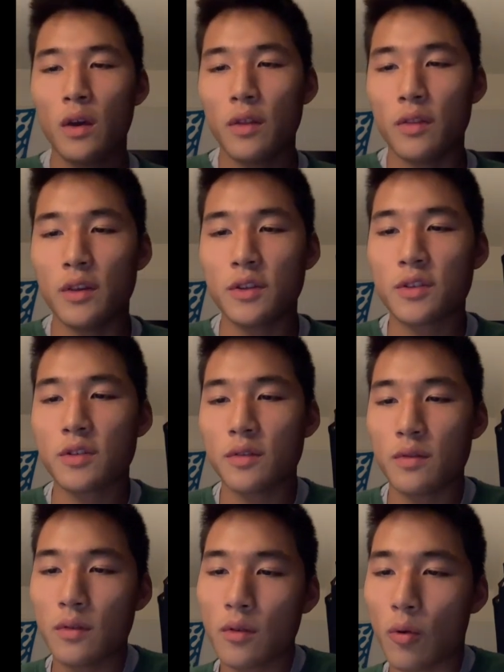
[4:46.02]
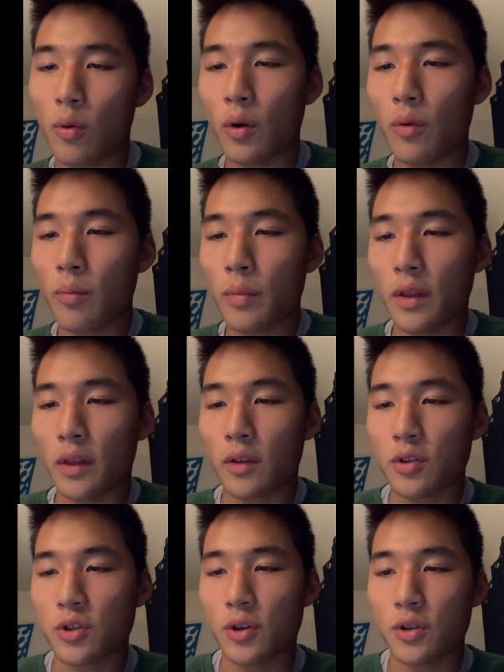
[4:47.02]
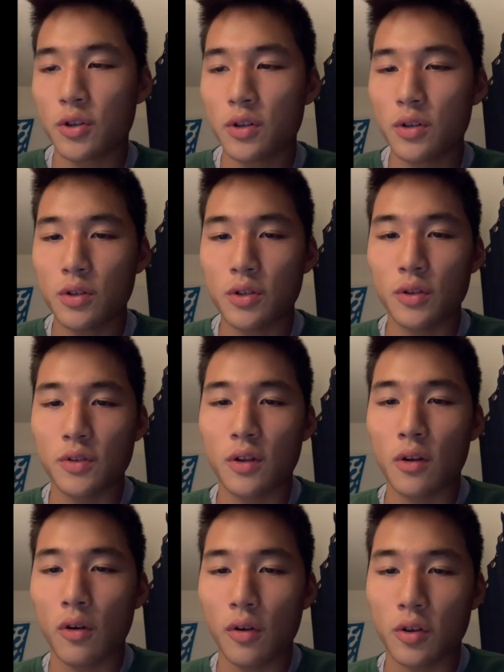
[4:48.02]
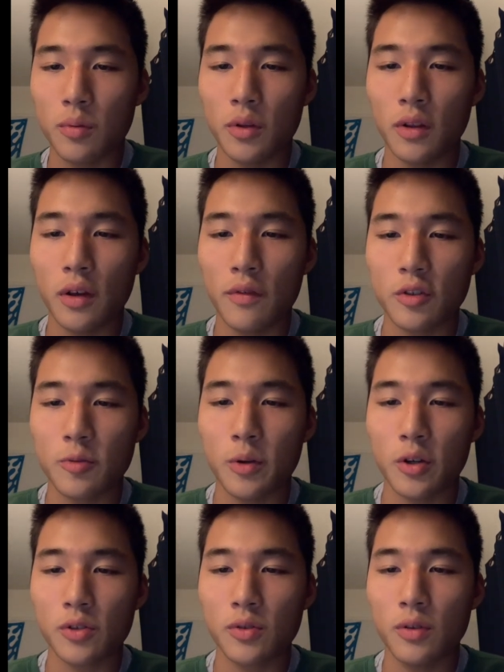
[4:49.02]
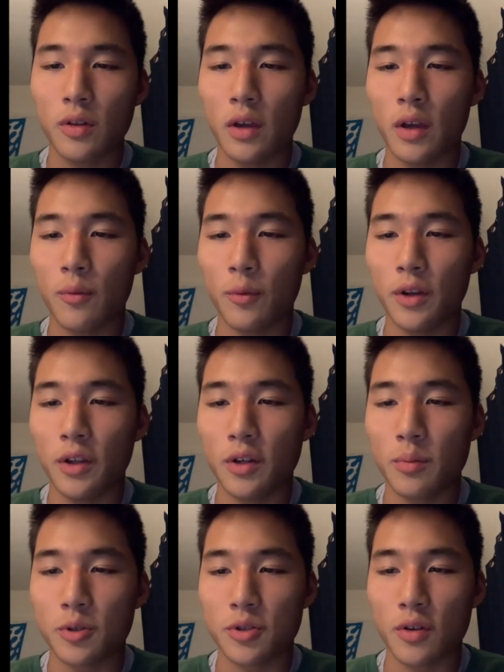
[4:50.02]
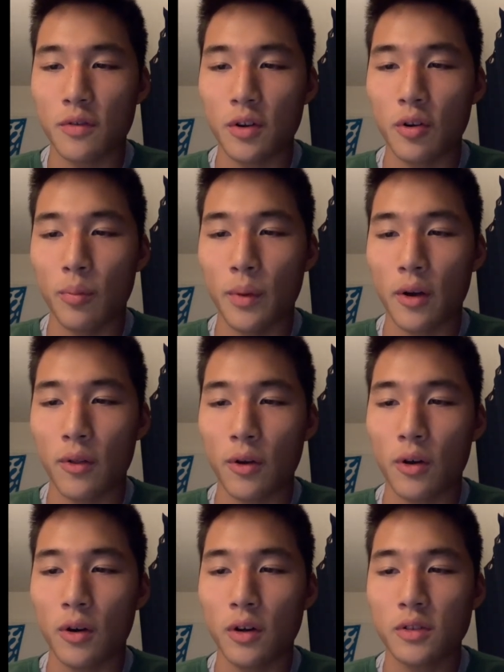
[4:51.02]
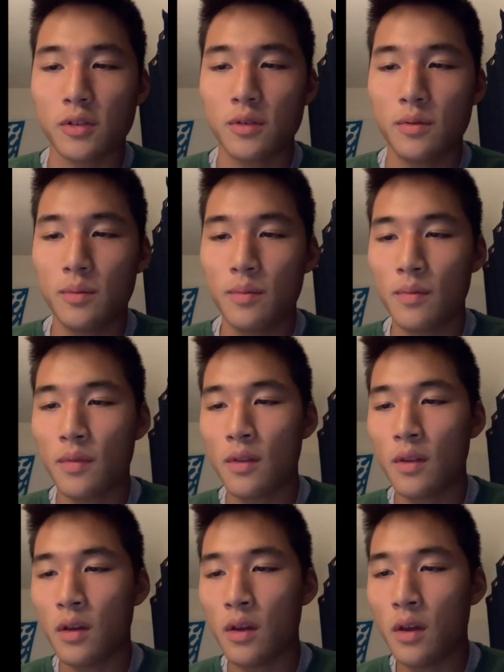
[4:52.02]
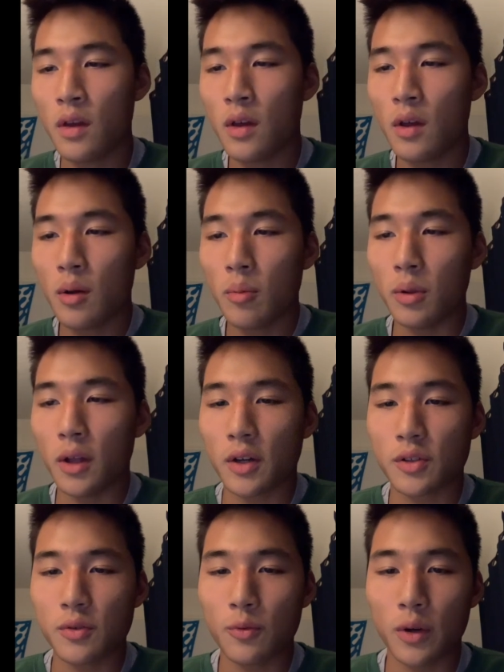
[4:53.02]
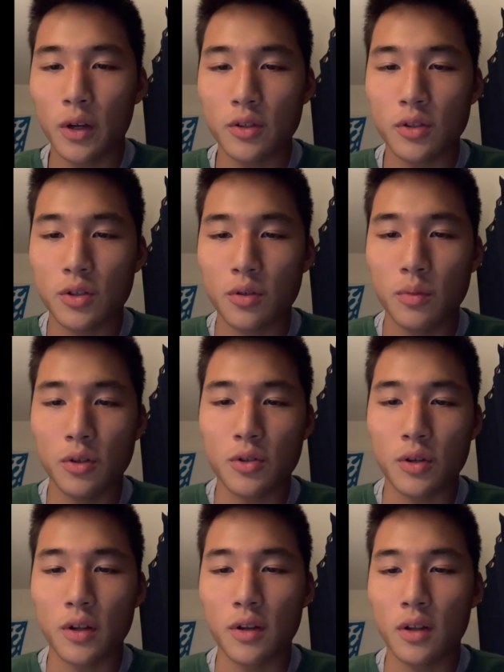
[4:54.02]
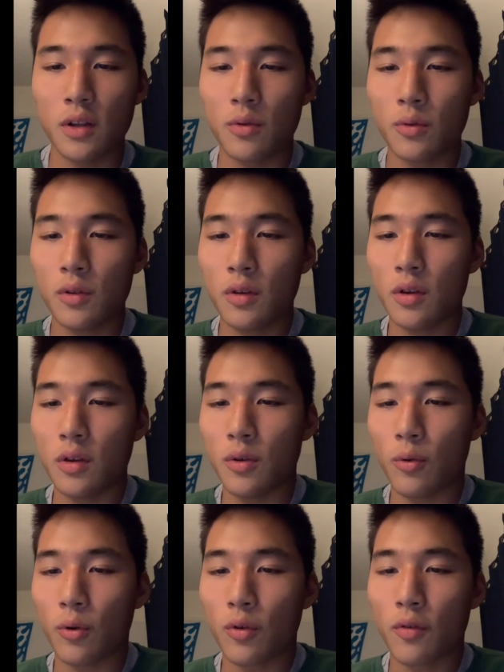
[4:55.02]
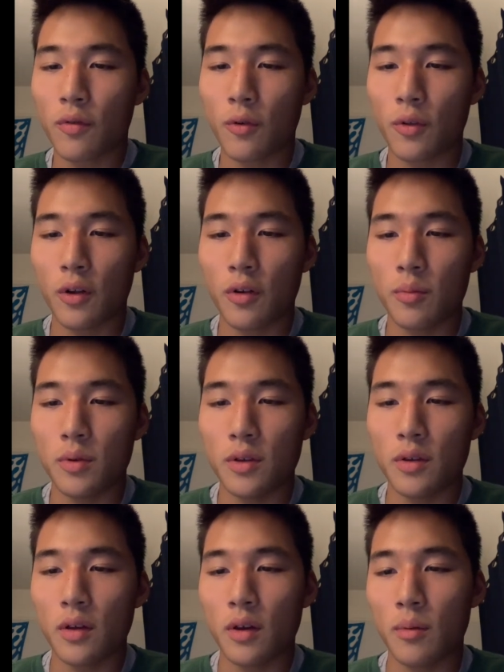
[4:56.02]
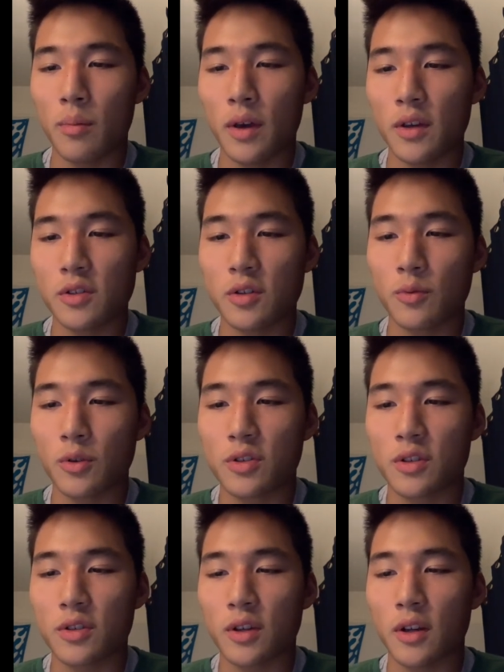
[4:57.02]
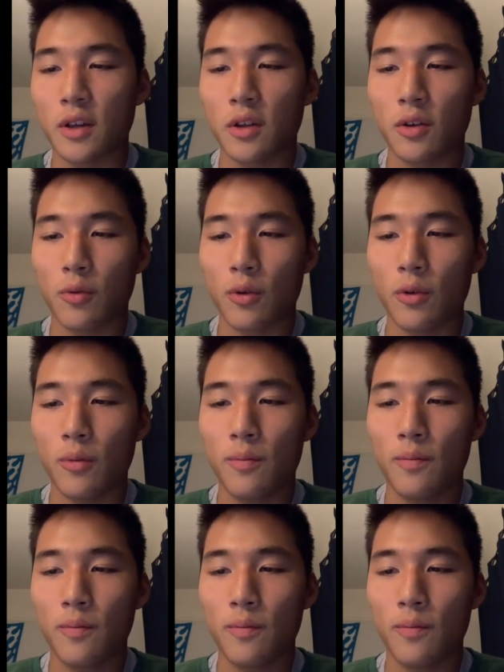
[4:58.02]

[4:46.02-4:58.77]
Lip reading: This quote by the Church shows that all human life is special and we need to preserve it no matter the cost. Blacks and whites should be treated equally in order for there to be a base in which society can grow.